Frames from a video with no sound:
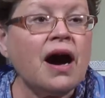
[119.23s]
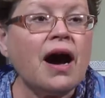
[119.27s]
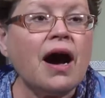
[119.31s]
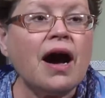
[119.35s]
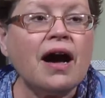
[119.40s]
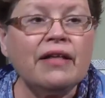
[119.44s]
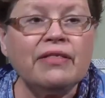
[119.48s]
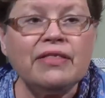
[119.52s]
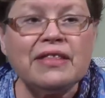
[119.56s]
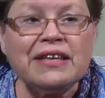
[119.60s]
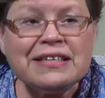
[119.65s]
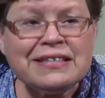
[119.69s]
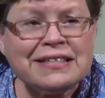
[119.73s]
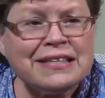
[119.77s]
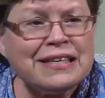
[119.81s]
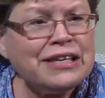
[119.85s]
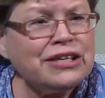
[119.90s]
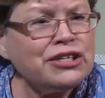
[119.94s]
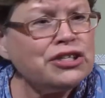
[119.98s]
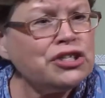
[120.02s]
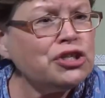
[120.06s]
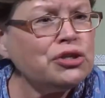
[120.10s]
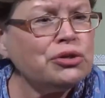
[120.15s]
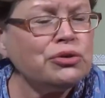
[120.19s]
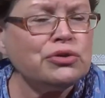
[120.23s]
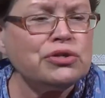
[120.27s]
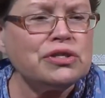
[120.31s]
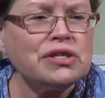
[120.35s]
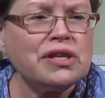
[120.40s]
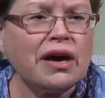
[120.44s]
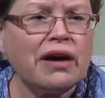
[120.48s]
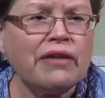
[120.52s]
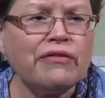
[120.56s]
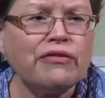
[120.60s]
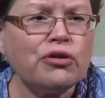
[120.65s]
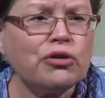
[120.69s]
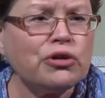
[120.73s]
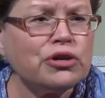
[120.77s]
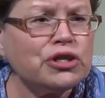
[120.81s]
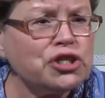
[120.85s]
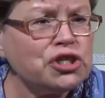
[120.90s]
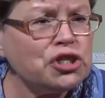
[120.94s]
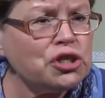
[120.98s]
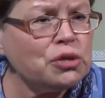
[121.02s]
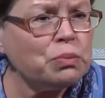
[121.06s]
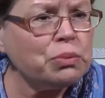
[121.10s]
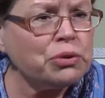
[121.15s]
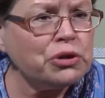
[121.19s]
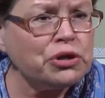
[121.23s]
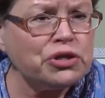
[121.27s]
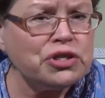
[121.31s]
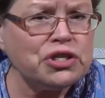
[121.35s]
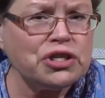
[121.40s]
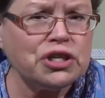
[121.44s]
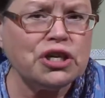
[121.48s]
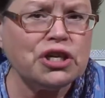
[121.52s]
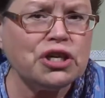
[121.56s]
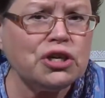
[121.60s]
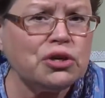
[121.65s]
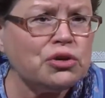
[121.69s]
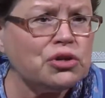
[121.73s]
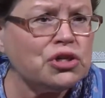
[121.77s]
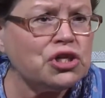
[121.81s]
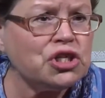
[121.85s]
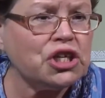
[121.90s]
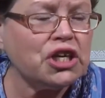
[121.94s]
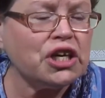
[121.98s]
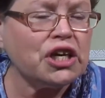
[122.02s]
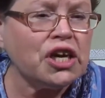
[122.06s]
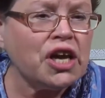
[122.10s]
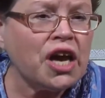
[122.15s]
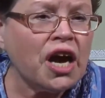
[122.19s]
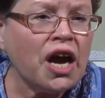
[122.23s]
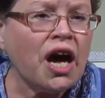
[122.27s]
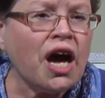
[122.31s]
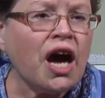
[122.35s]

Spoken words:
on these issues of Christian persecution.